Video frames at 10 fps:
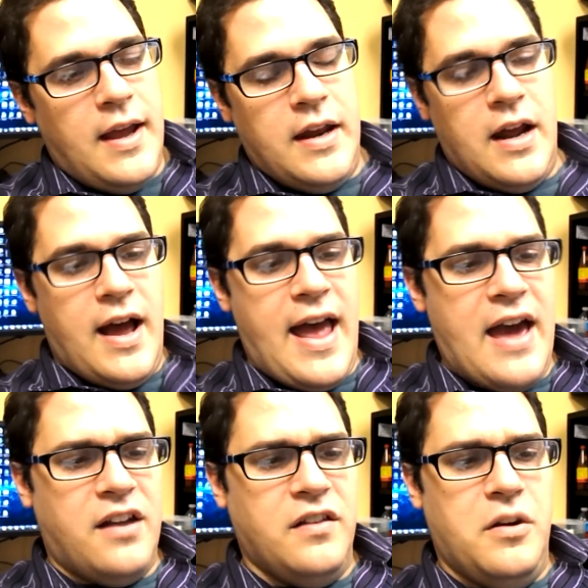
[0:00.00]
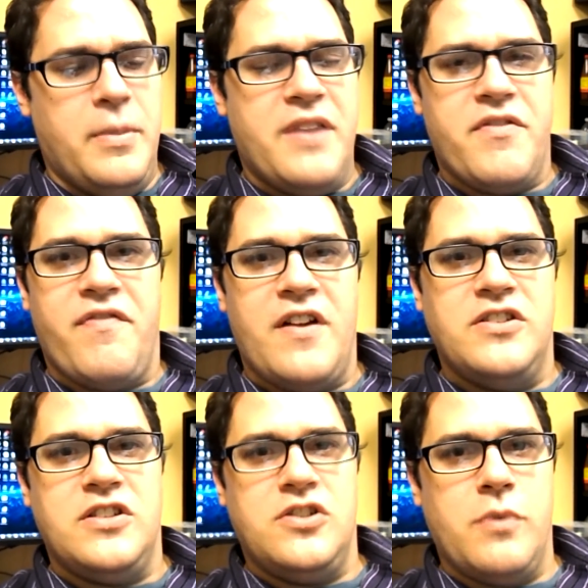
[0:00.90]
And I had a little bit of a
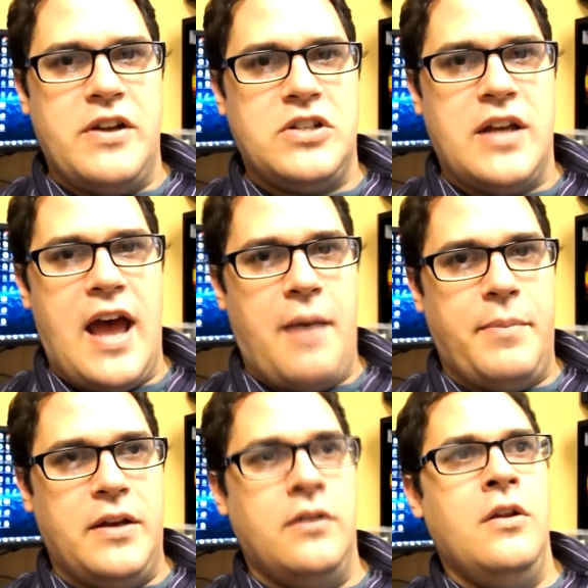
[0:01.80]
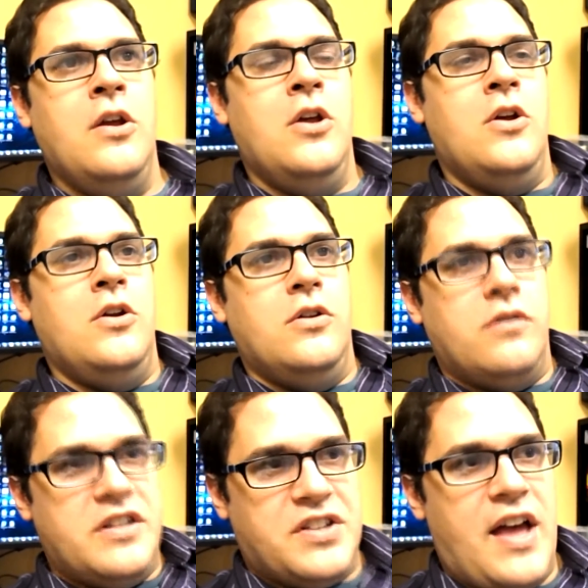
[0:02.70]
fun situation happen
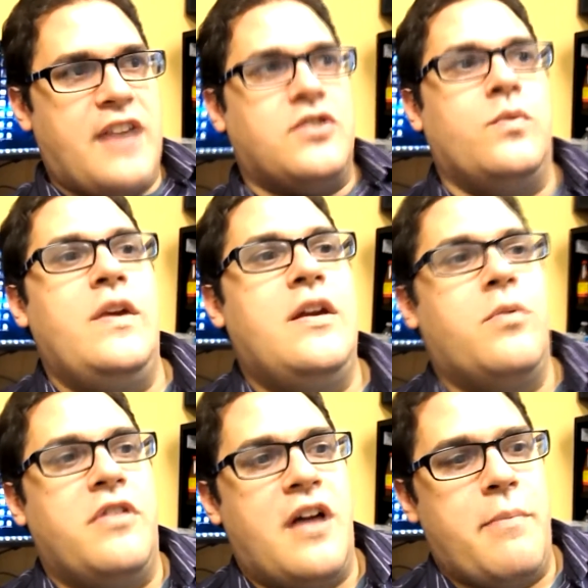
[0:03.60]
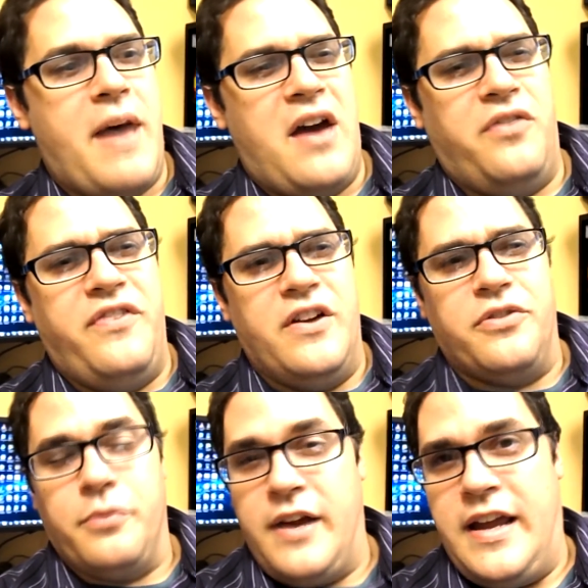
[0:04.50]
this last week with
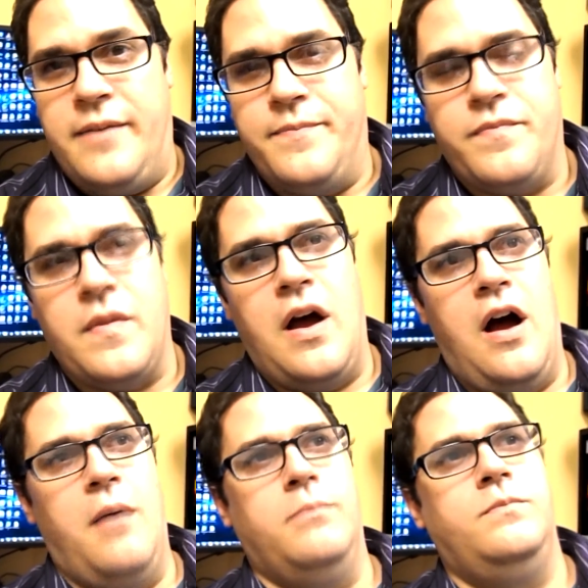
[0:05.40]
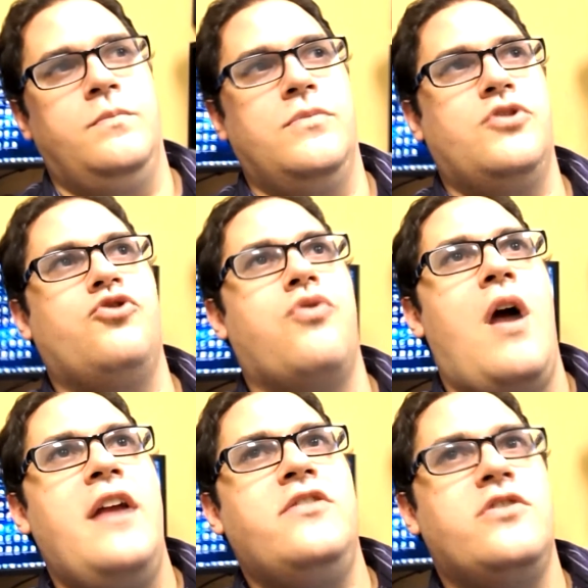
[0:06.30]
Battlefield 3.
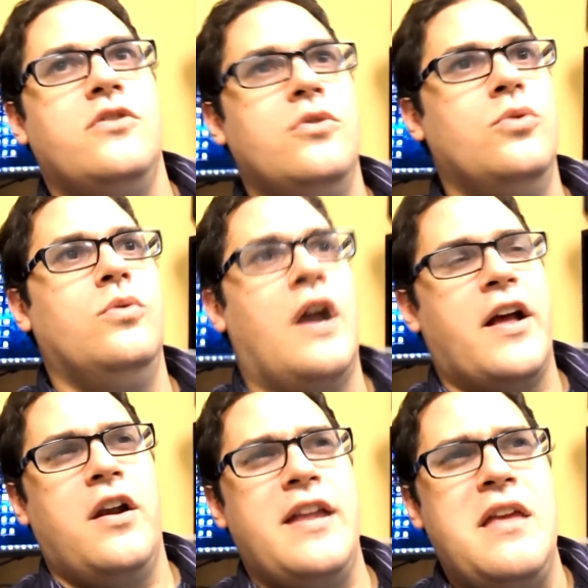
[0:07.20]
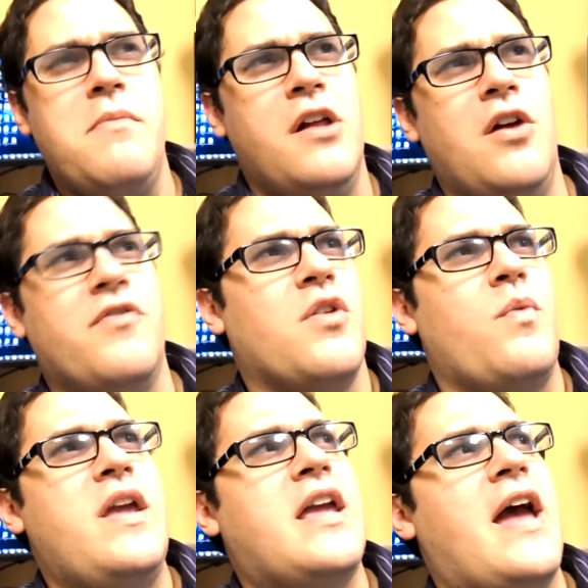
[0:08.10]
I got an email over the
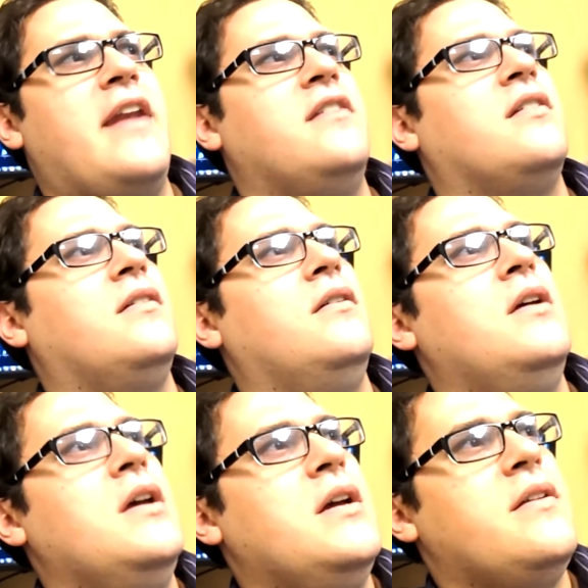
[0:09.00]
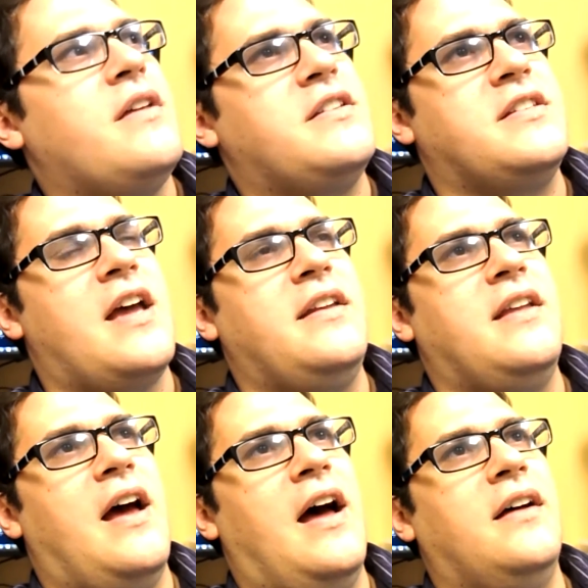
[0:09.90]
weekend that said,